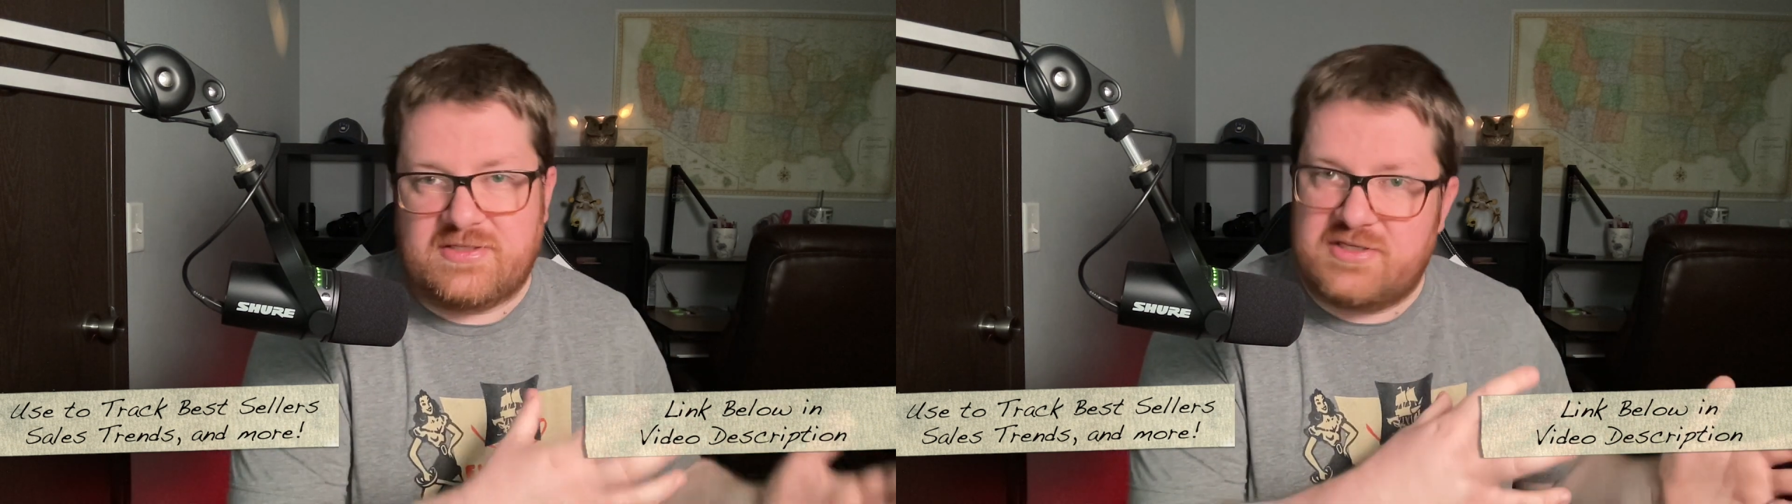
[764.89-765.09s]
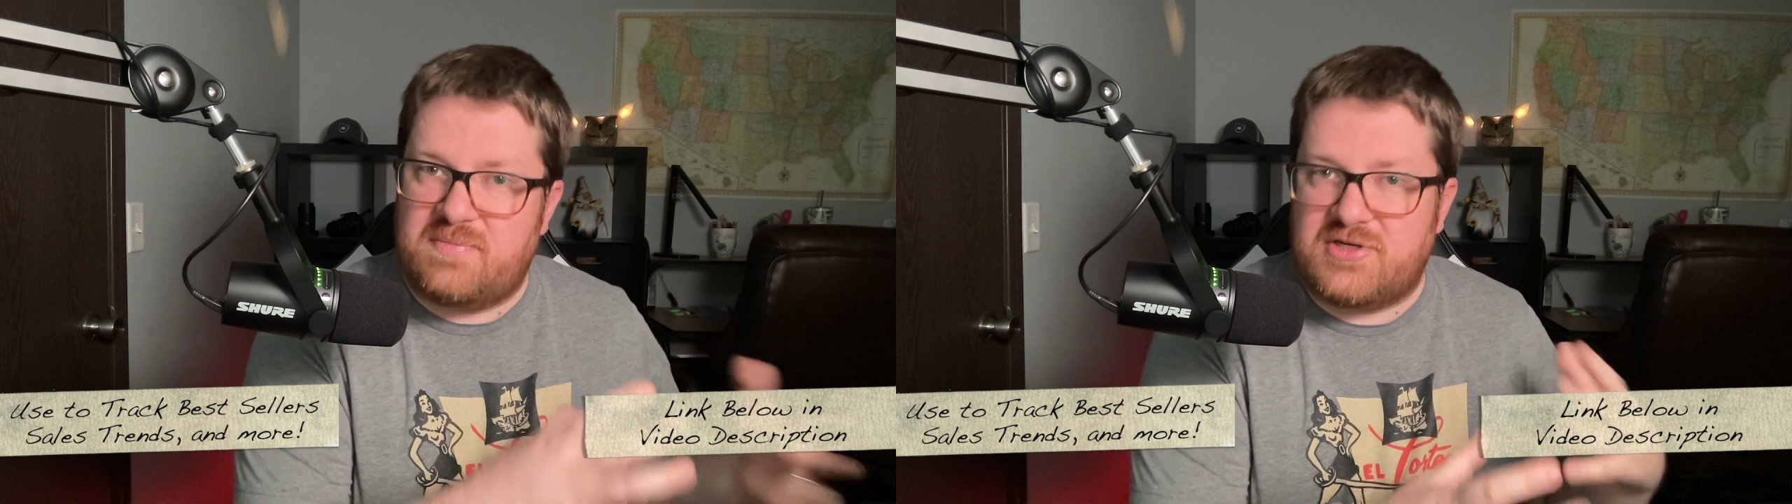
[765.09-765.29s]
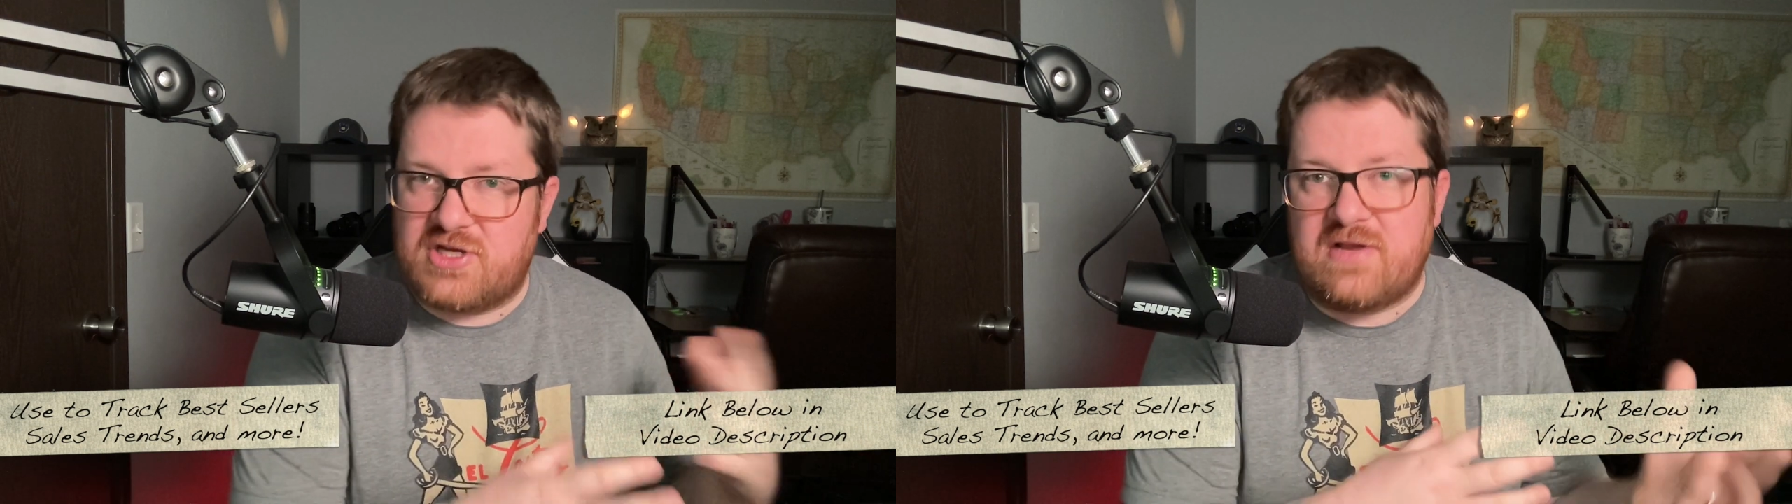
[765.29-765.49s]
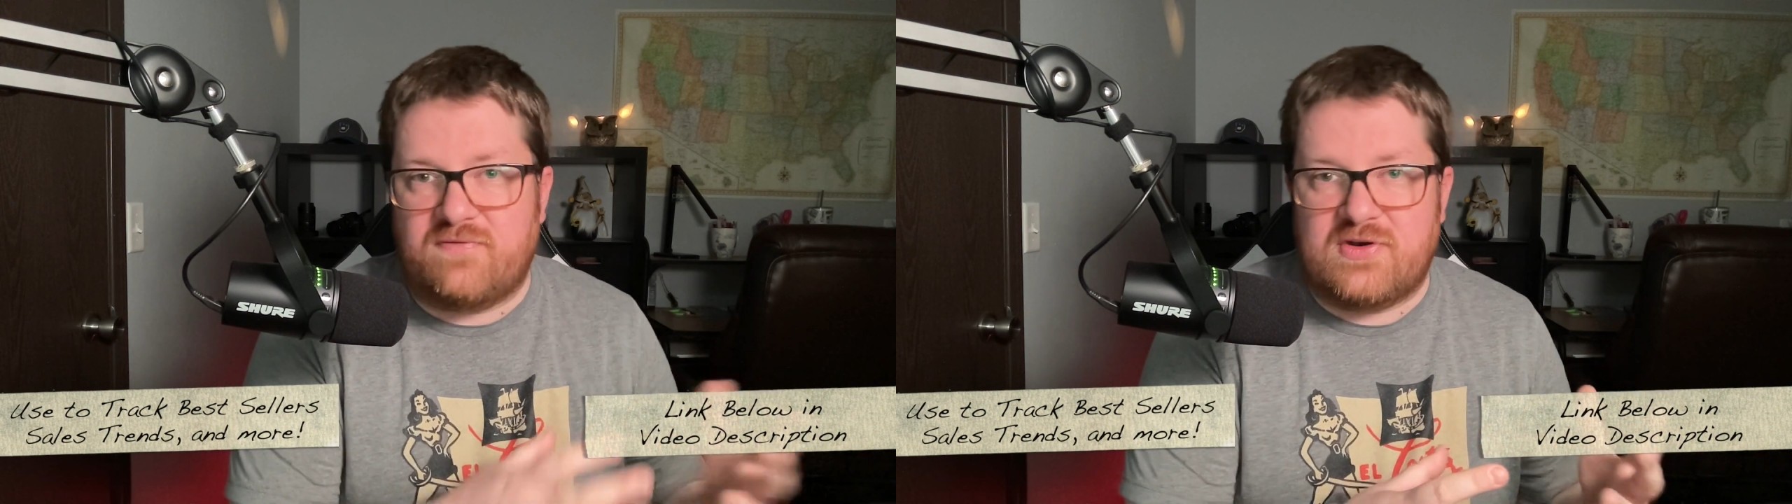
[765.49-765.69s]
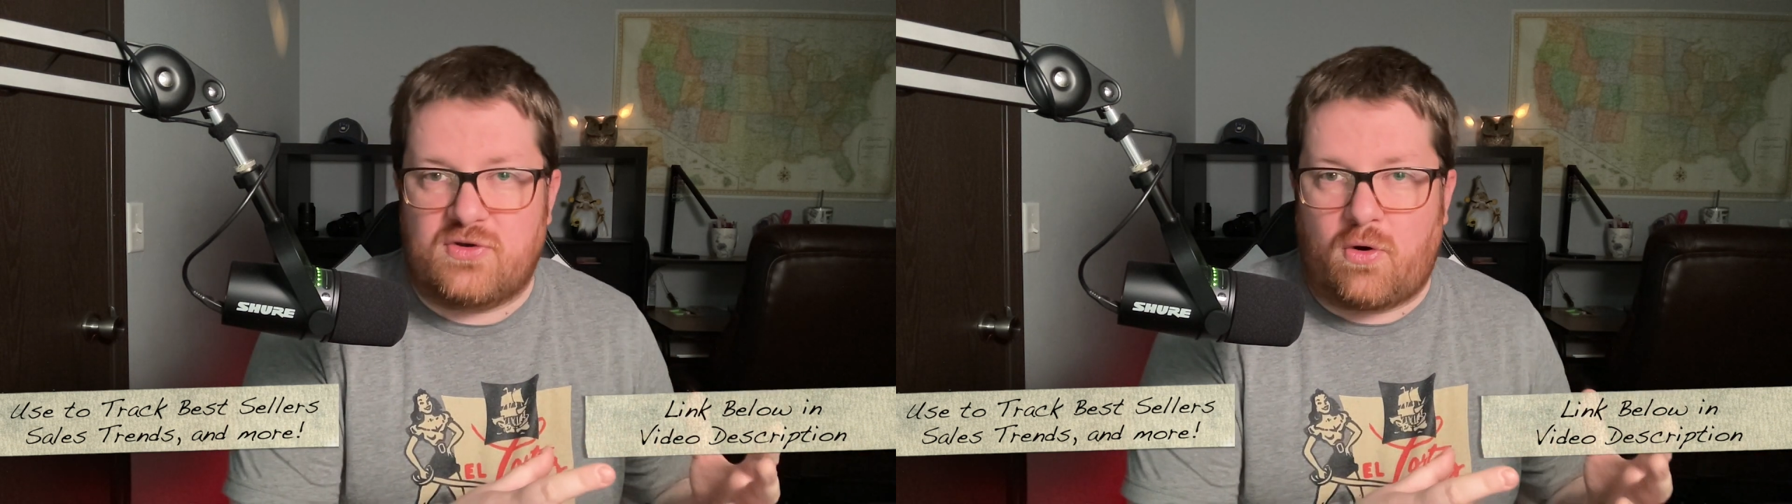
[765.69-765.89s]
this much
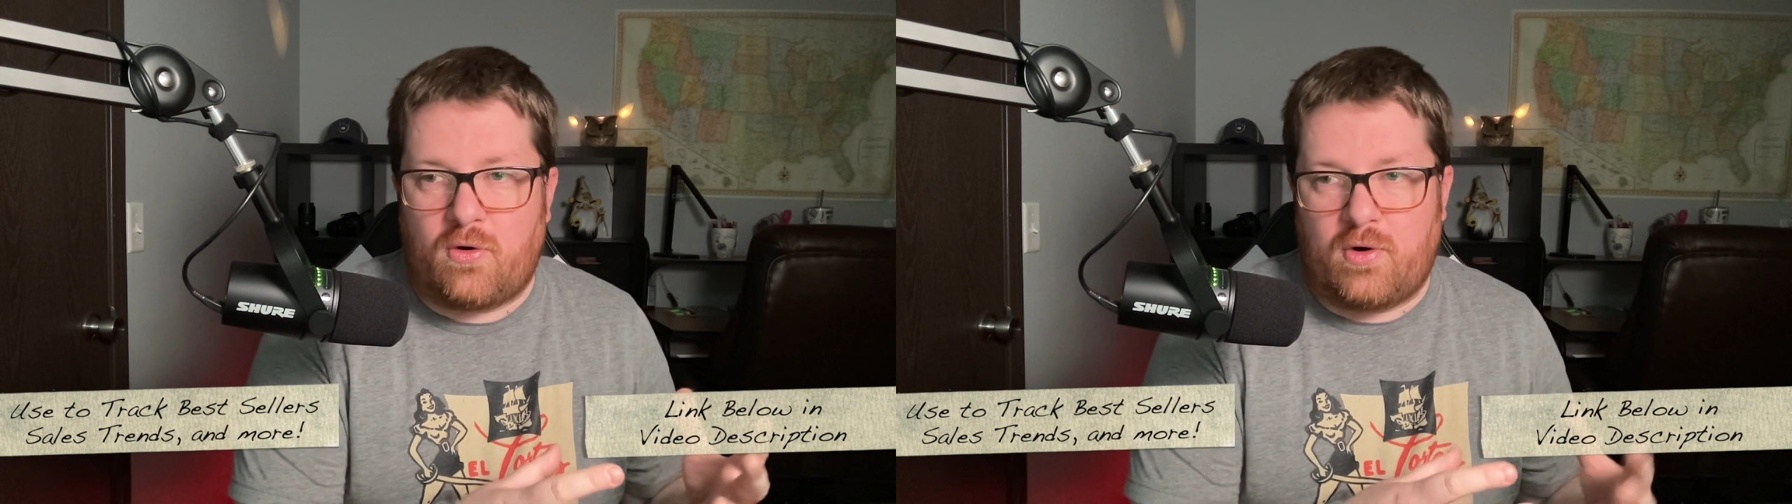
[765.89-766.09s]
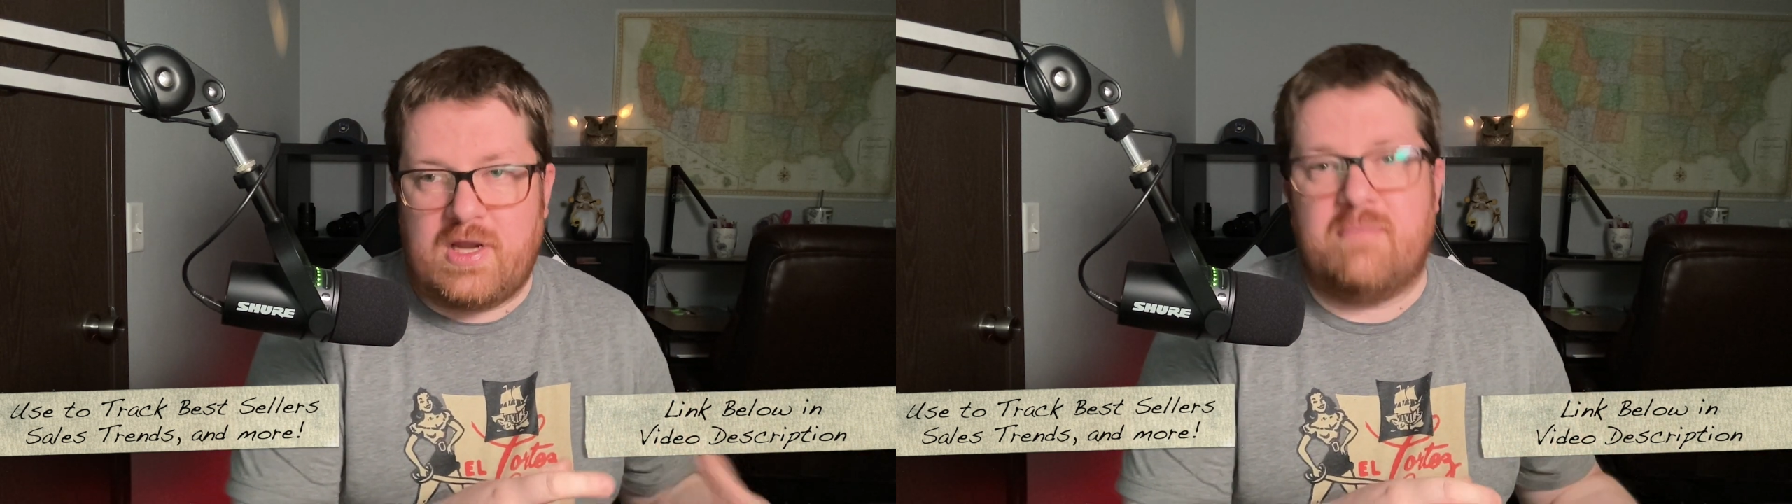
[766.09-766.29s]
inventory